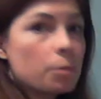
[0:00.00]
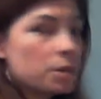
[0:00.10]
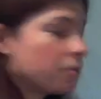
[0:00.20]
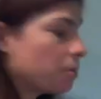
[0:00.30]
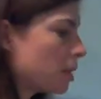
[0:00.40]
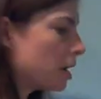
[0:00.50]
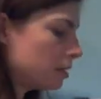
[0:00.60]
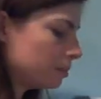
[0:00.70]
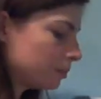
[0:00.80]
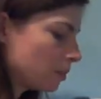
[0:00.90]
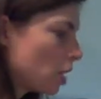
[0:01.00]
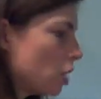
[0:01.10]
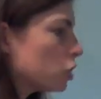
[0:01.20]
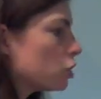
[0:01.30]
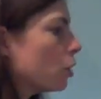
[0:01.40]
a different brand.
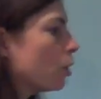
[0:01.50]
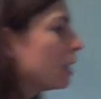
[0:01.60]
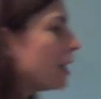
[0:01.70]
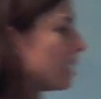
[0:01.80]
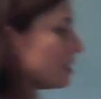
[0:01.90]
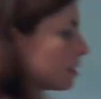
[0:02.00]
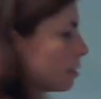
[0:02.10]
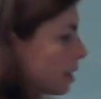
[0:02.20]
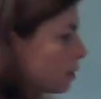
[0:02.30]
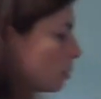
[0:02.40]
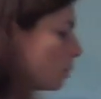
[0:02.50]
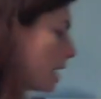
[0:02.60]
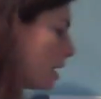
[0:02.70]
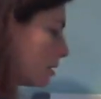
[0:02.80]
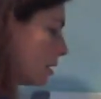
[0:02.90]
So elastic demand, when we
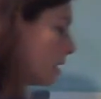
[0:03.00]
calculate